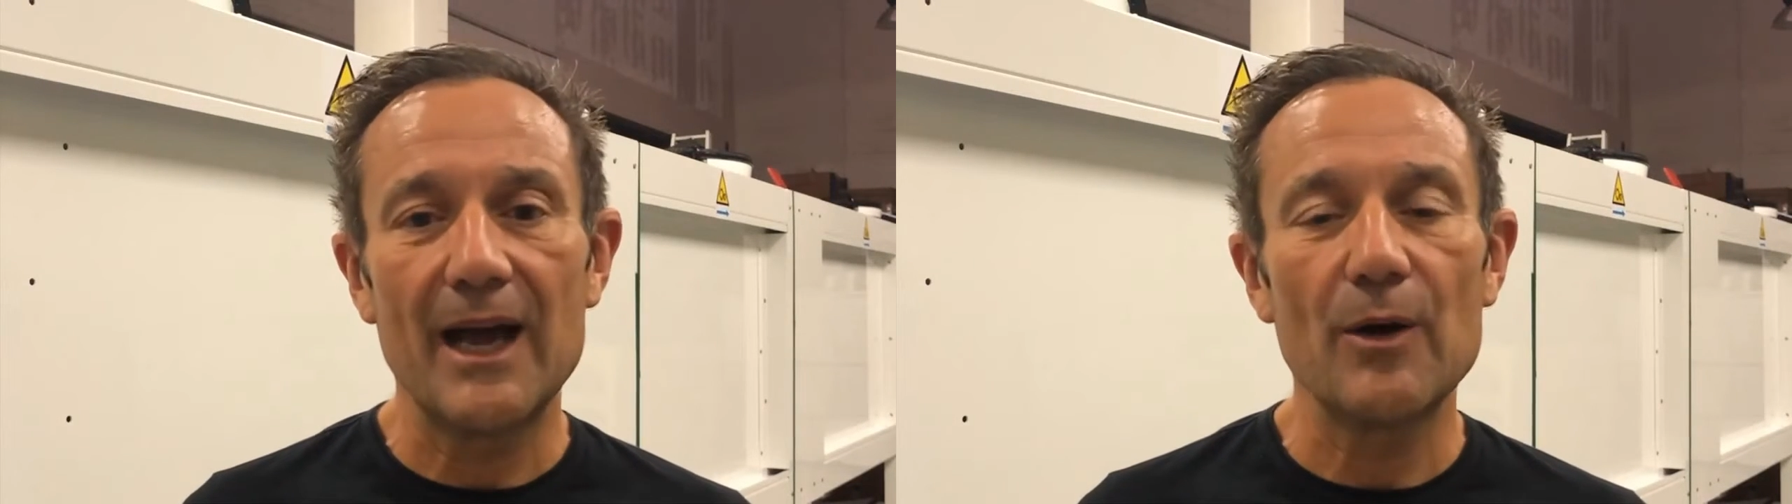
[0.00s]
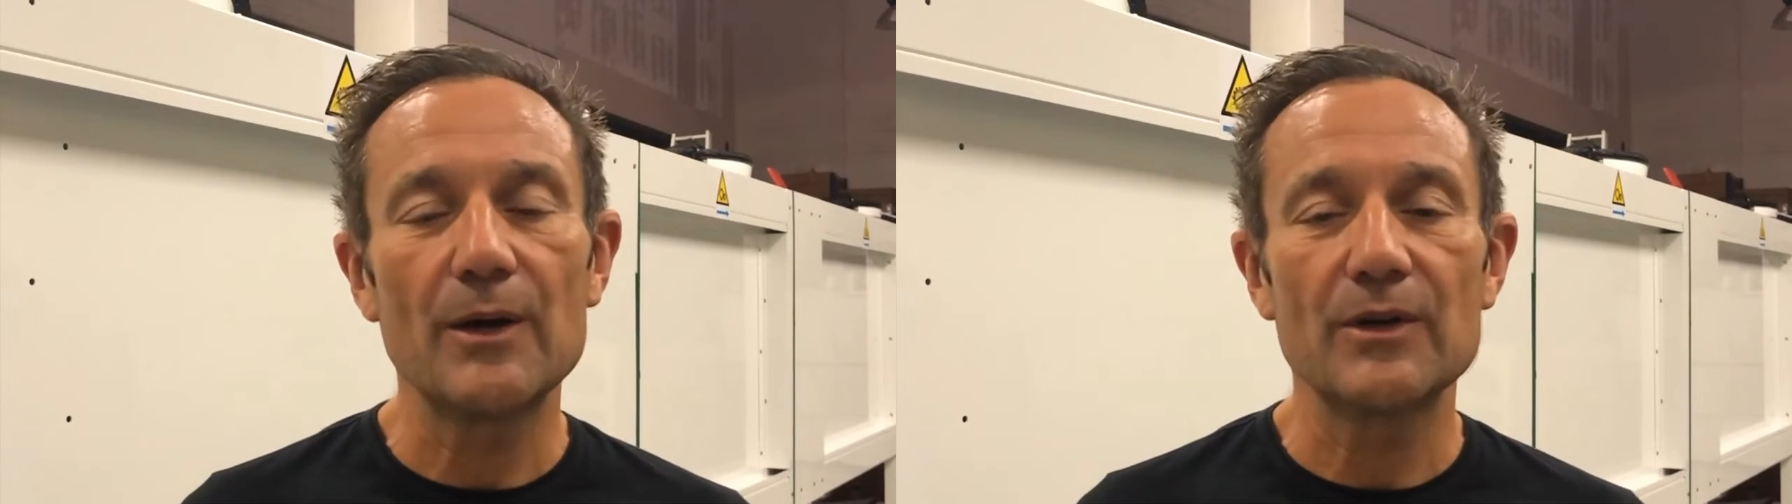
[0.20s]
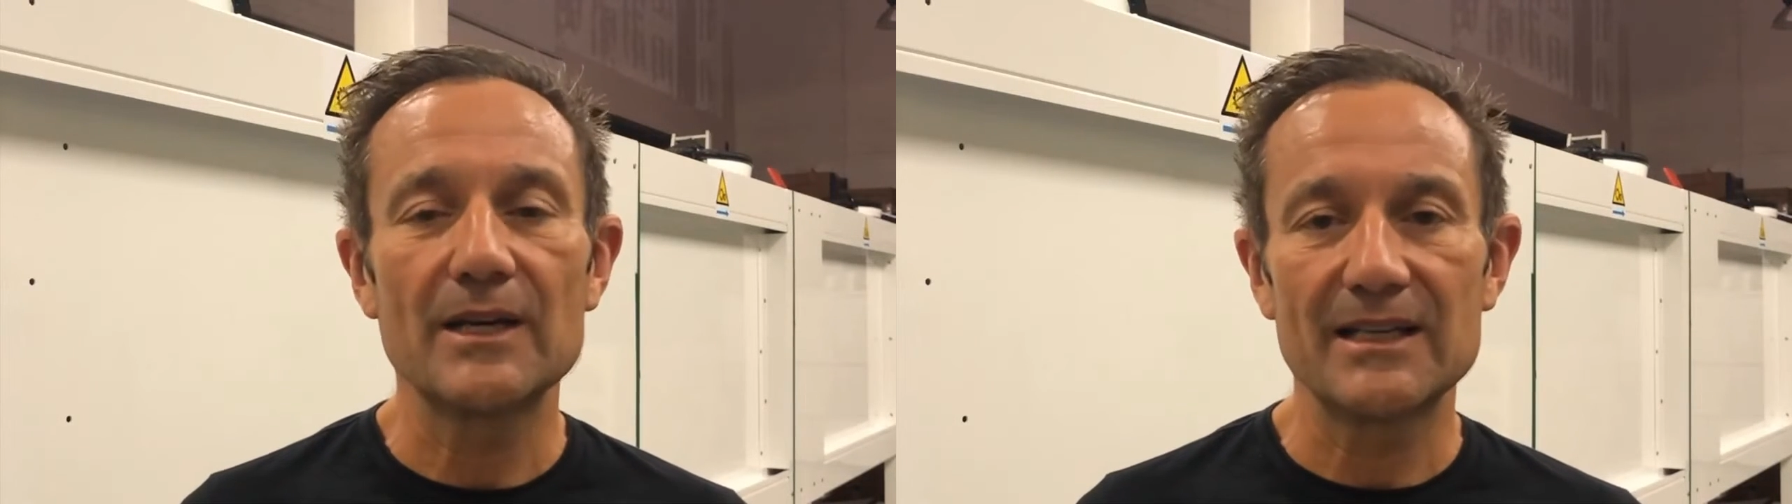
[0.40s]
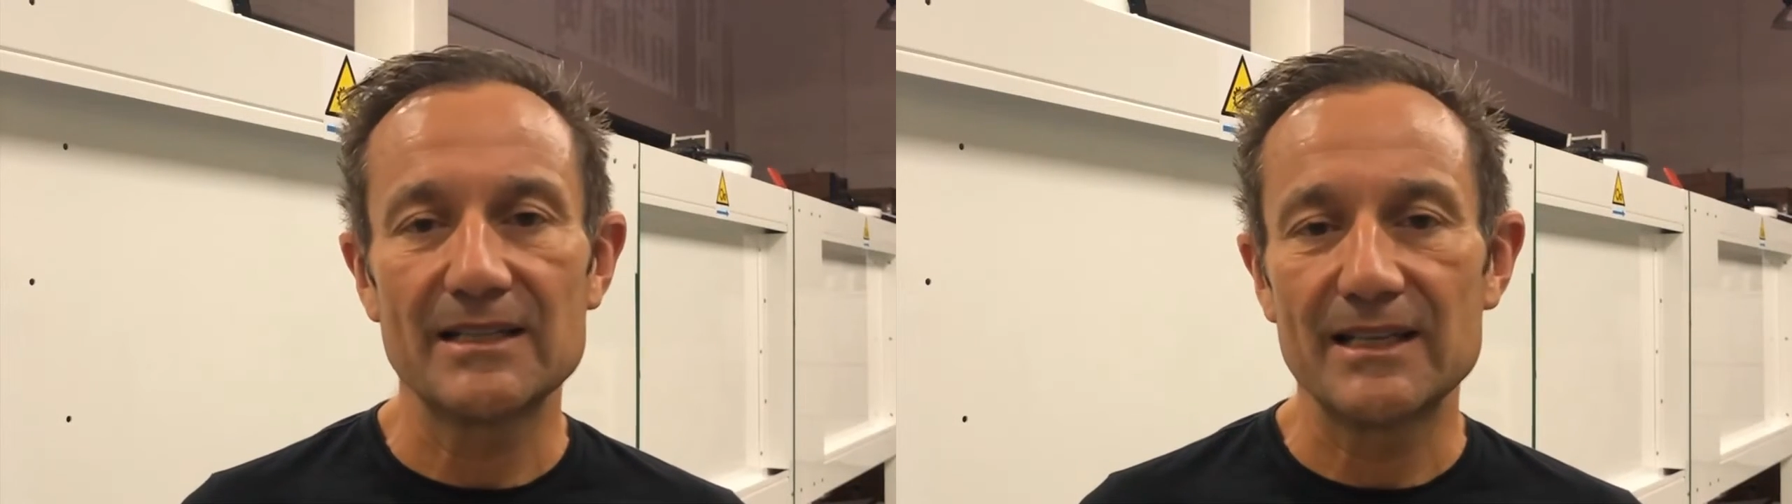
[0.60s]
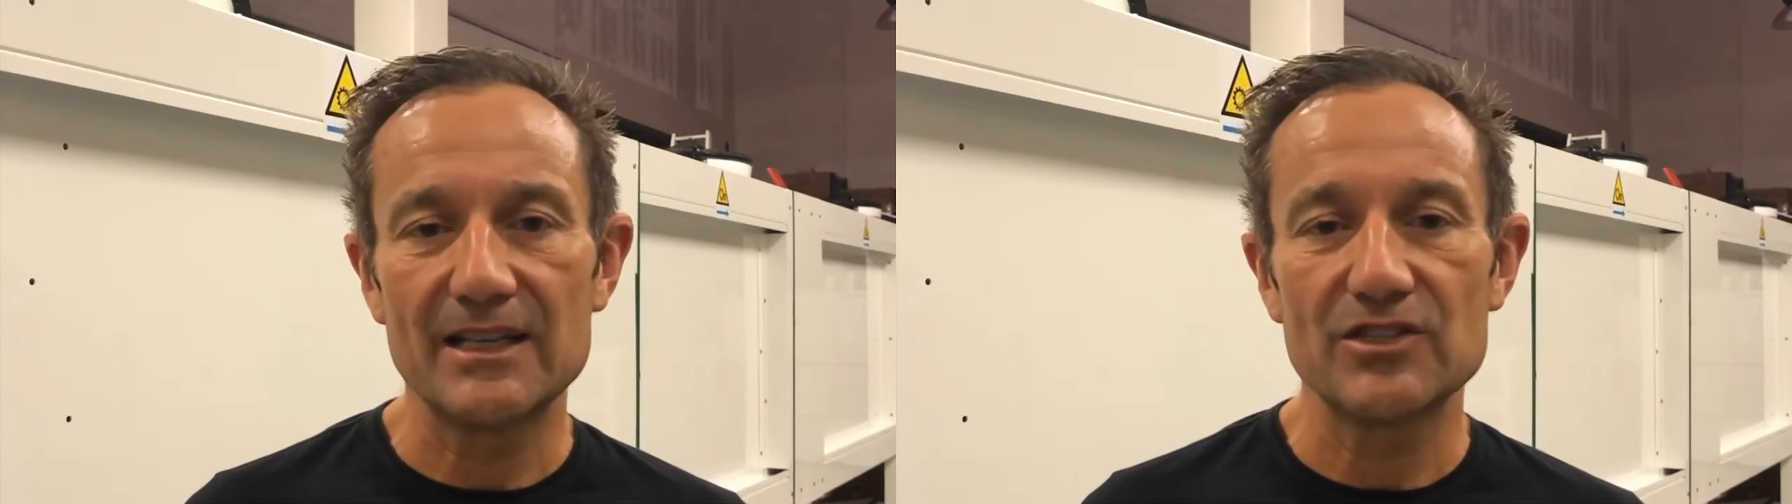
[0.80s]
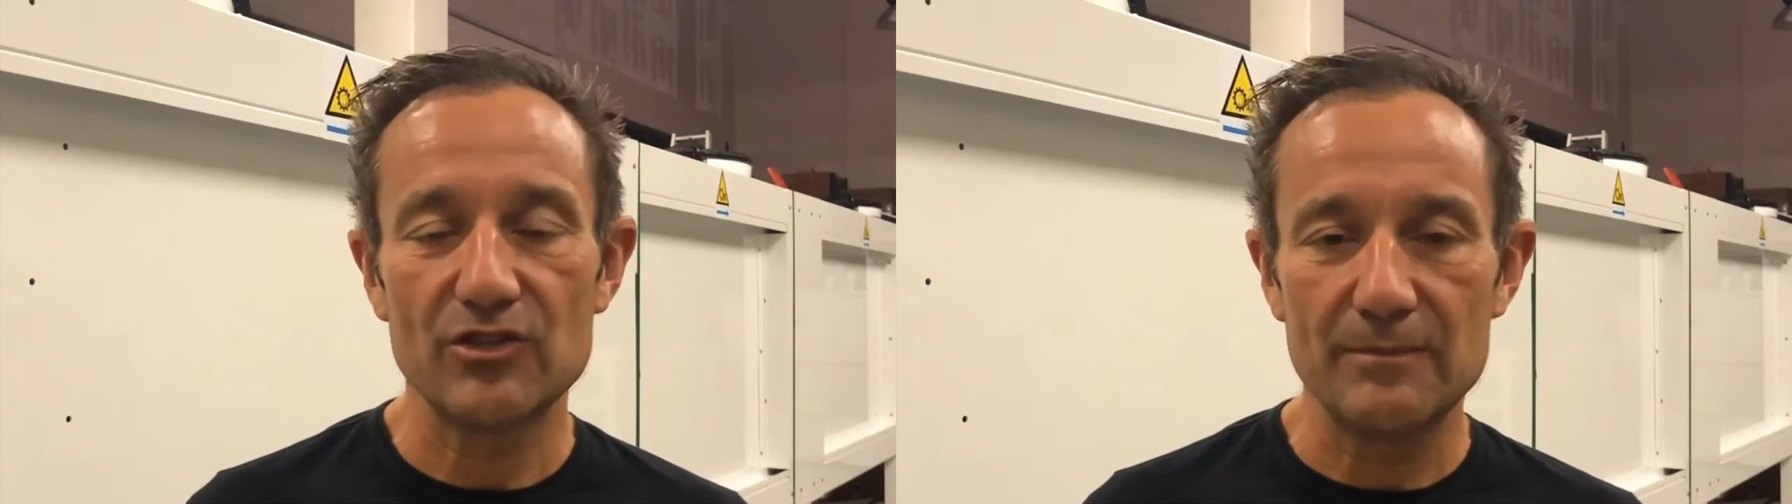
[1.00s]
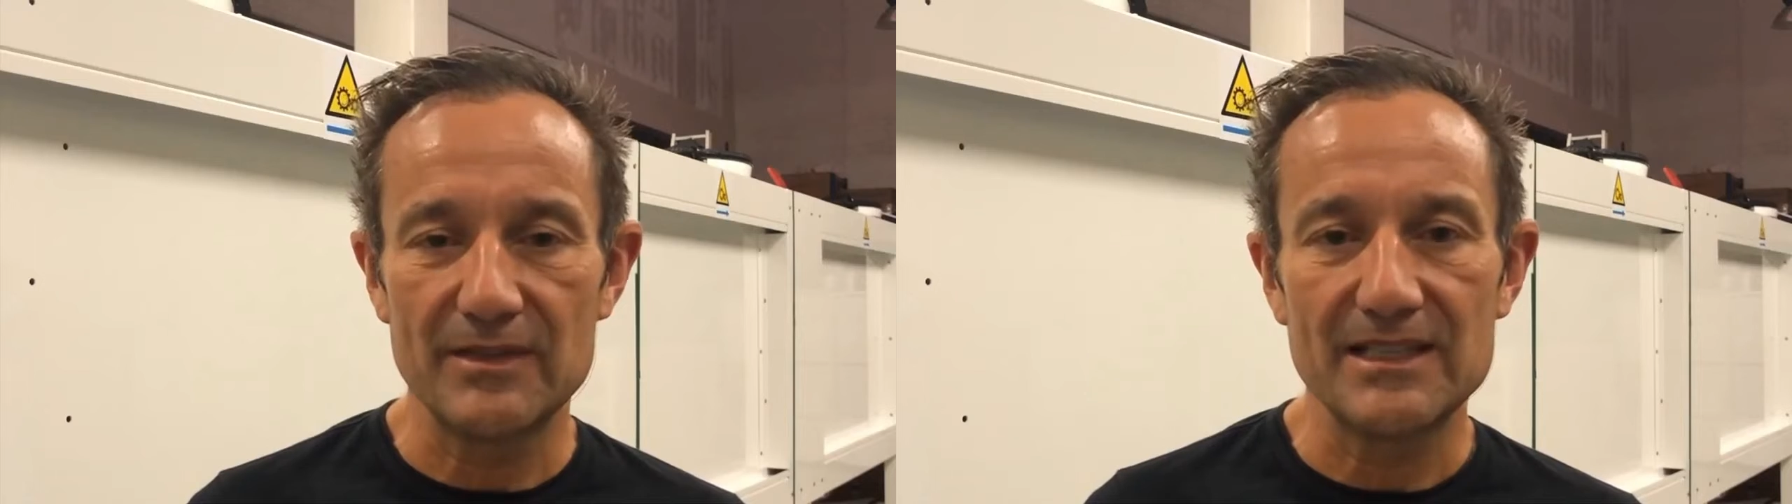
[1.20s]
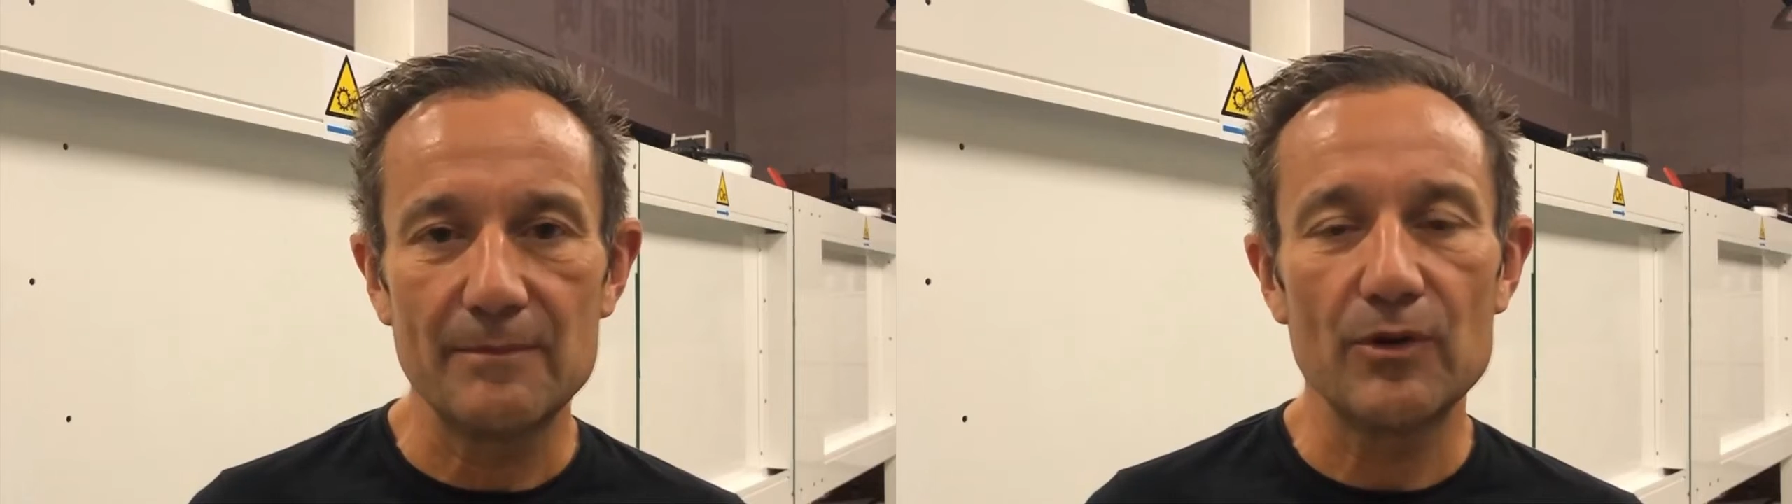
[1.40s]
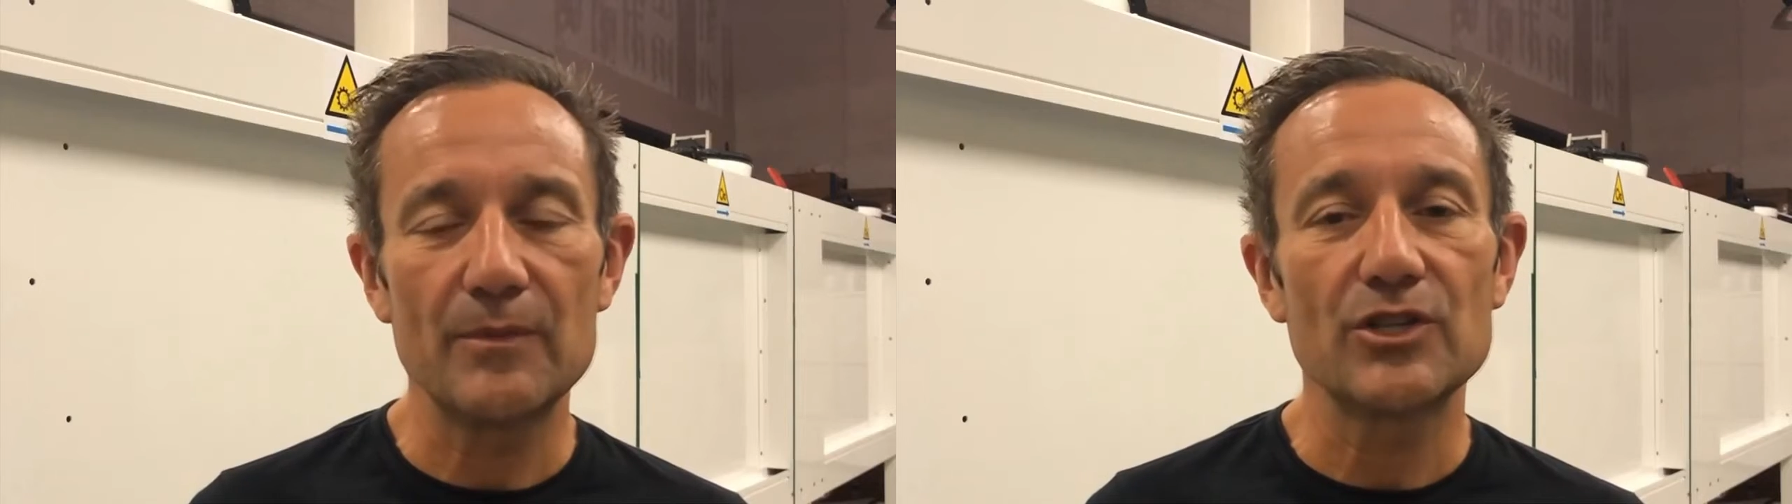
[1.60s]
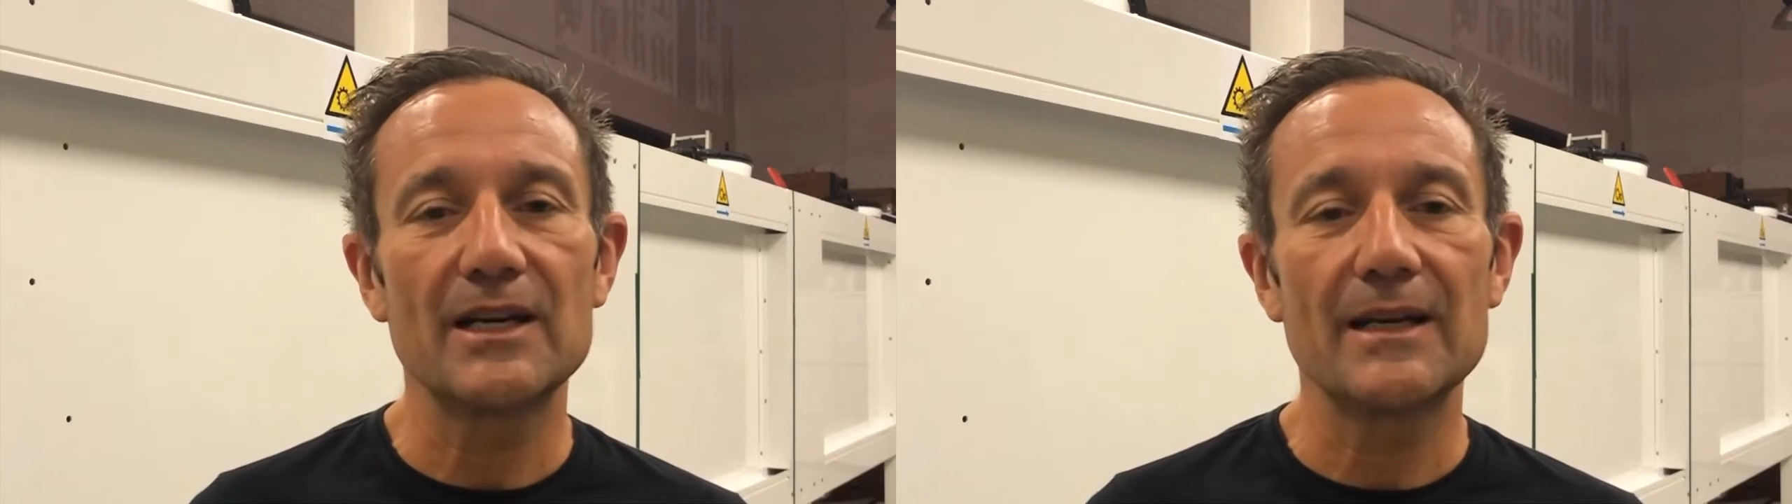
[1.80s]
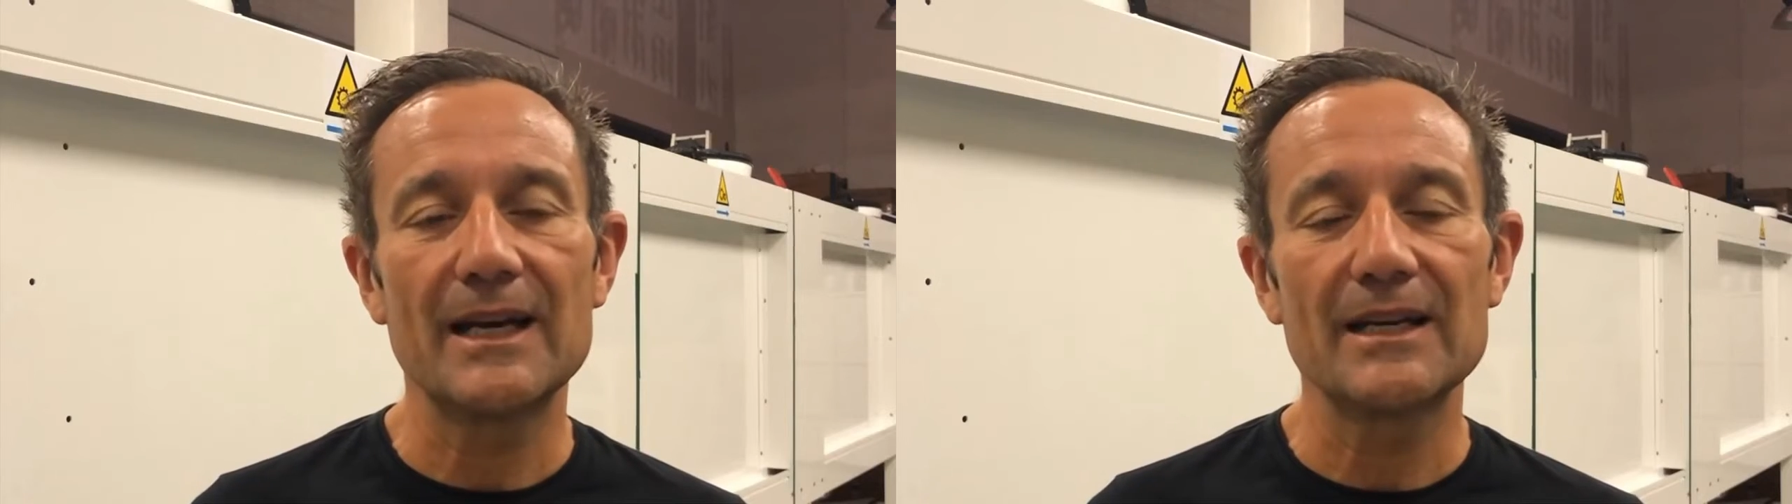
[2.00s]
However, it is an extremely simple machine